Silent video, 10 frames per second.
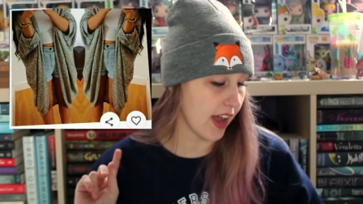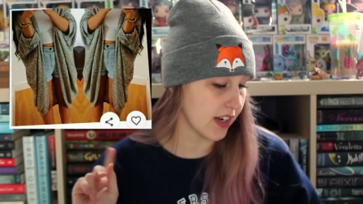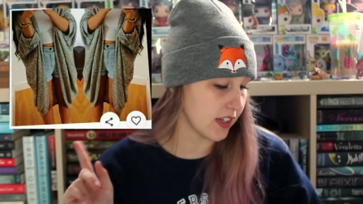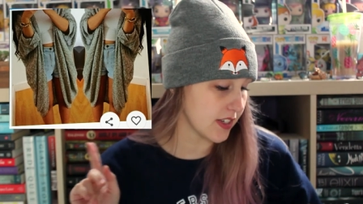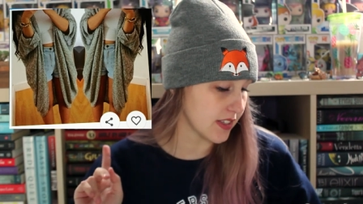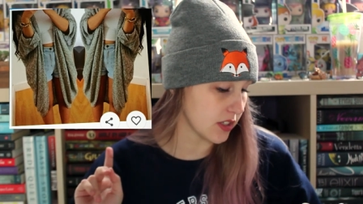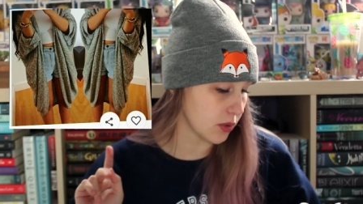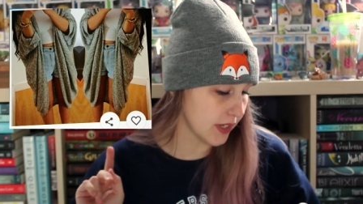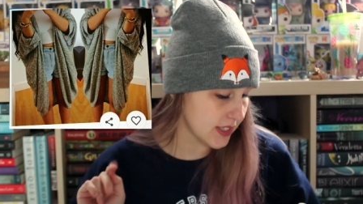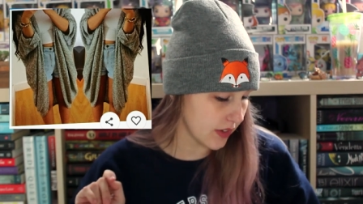and it is a
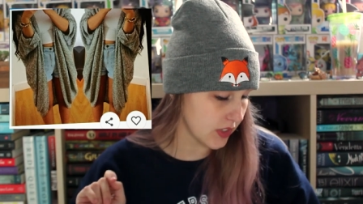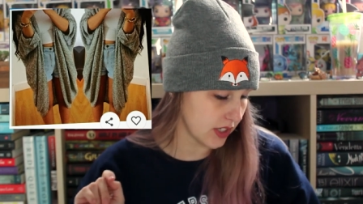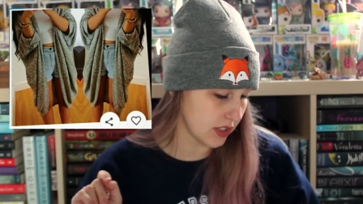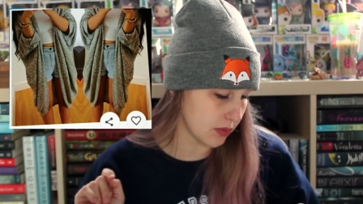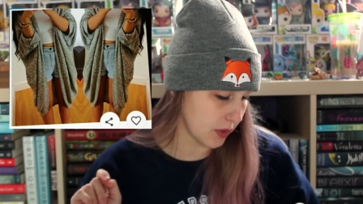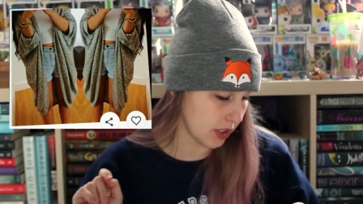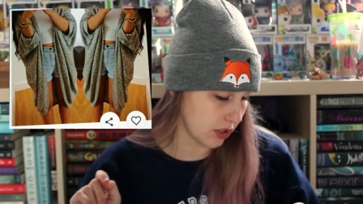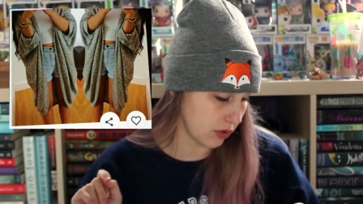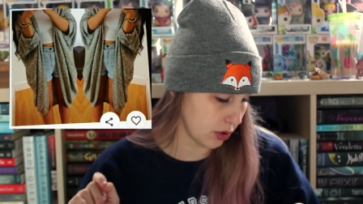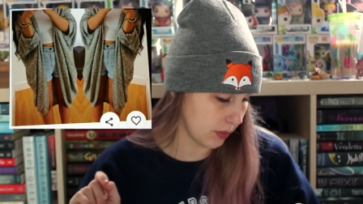2017 Spring
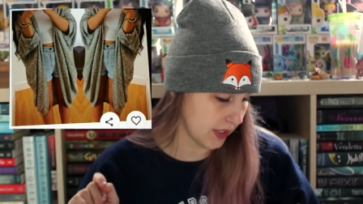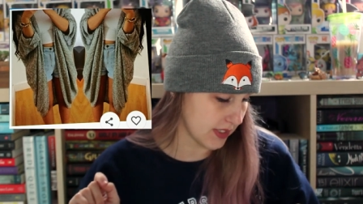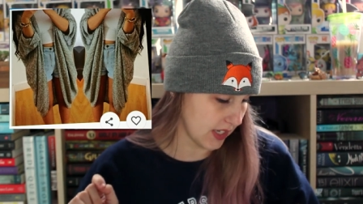New European